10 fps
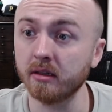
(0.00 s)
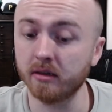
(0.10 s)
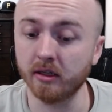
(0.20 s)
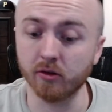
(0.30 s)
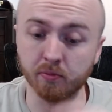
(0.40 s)

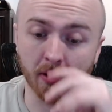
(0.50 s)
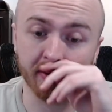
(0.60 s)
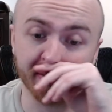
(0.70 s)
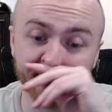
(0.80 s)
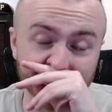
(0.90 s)
It was probably the
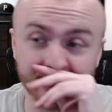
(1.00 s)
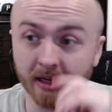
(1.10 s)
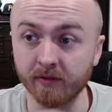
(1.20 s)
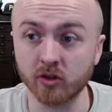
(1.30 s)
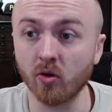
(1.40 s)
best out of
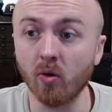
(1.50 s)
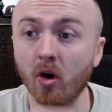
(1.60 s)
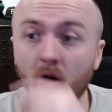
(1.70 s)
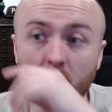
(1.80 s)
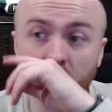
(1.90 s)
this whole
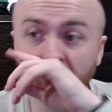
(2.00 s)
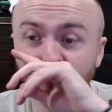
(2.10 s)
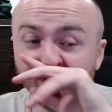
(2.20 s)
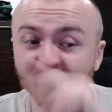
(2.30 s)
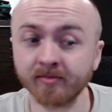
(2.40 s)
haul.
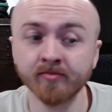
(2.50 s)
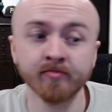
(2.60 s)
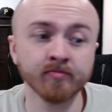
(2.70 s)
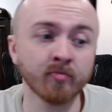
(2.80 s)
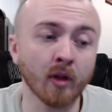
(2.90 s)

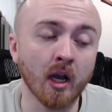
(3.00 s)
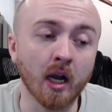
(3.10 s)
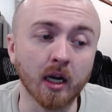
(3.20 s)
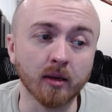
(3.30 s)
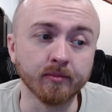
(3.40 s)

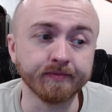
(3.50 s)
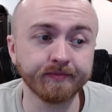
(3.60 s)
Um,